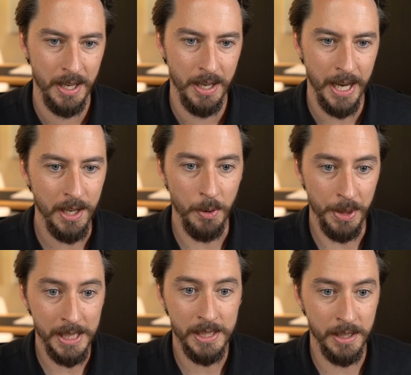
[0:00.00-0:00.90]
Hey, no,
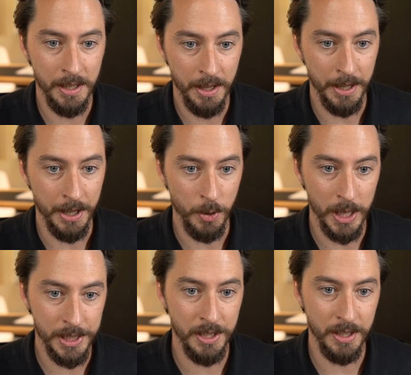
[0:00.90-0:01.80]
the
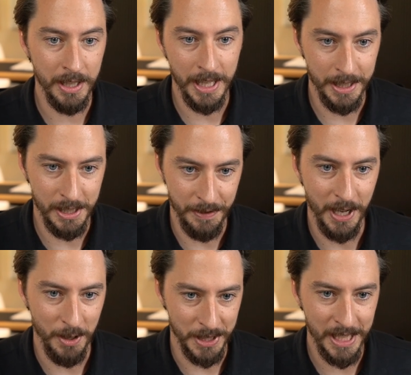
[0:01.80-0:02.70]
question that this
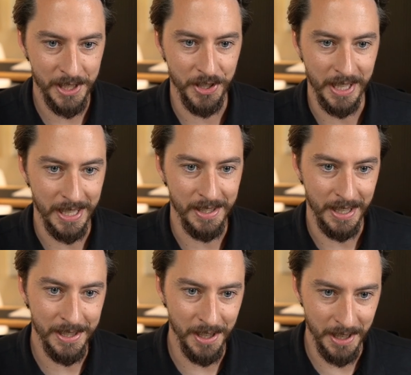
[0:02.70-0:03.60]
video is answering
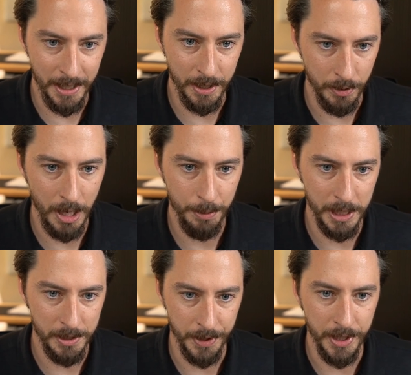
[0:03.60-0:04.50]
is Dunedin the right
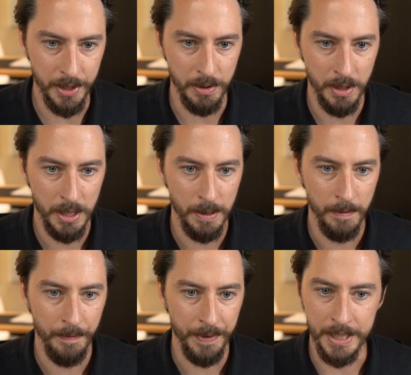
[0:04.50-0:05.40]
place for you?
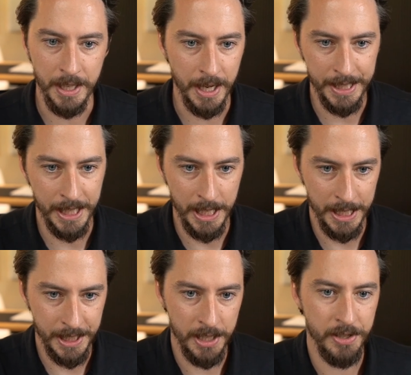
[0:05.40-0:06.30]
It's
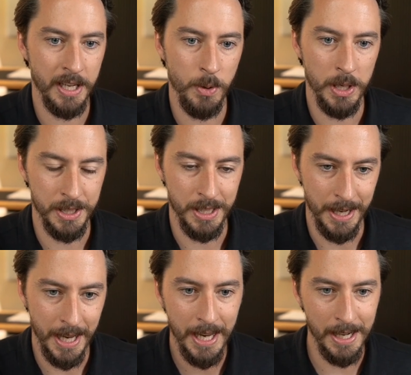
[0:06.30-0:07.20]
answering that question
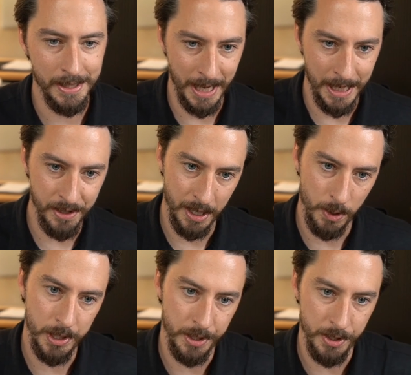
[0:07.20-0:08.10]
today, and it's answering that
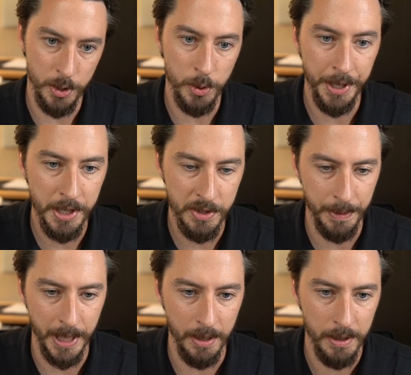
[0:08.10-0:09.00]
question 2 years from
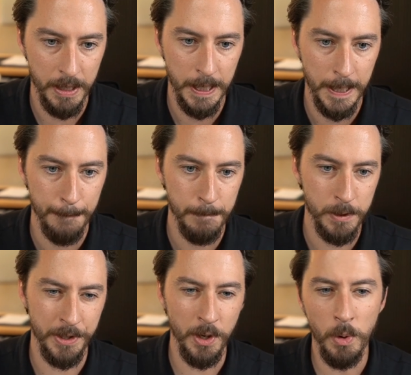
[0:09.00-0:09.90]
now.
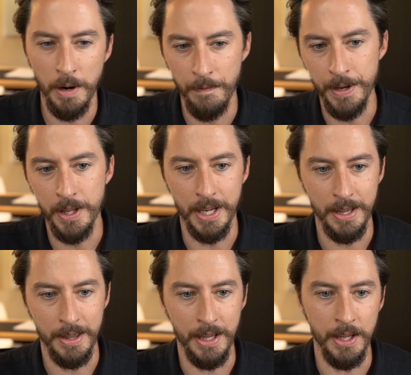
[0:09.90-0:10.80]
So I don't want to feel like
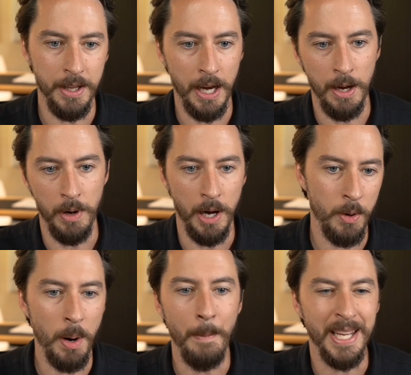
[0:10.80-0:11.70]
I don't
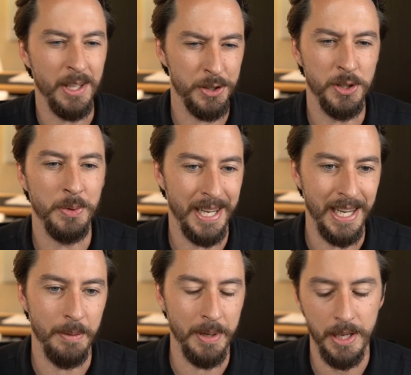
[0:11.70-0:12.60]
want to make those so
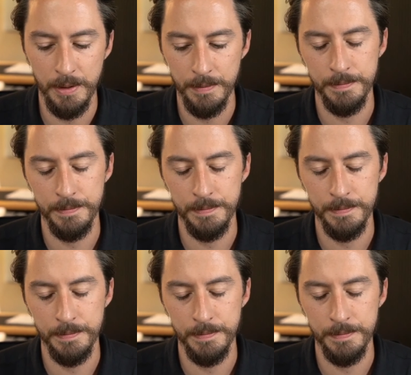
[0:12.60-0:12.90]
dynamic.